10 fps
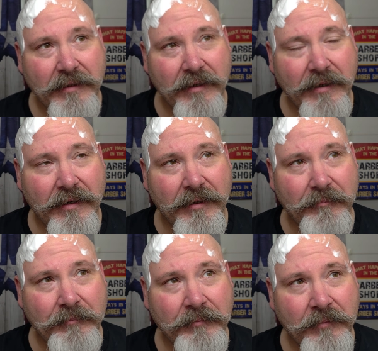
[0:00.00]

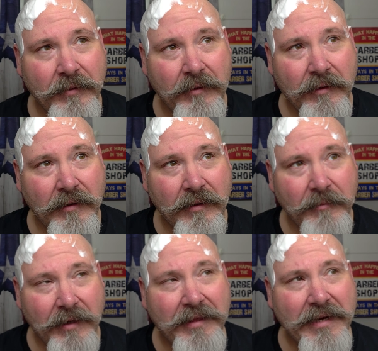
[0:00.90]

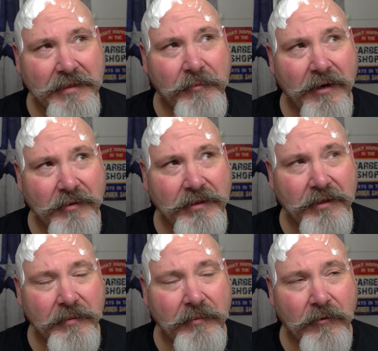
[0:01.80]
But I think it's probably a
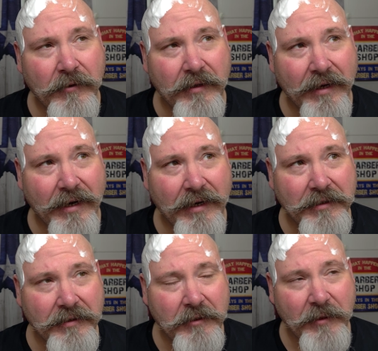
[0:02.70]
little bit more than that
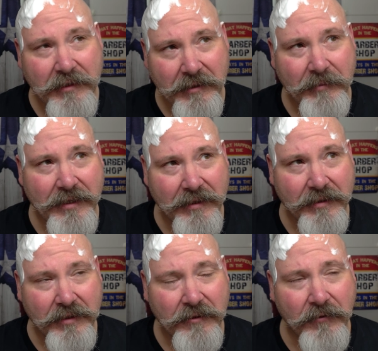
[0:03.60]
actually, especially being that
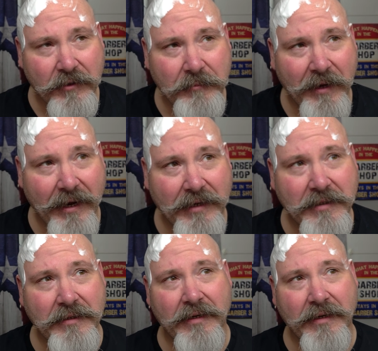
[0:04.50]
this is first pass.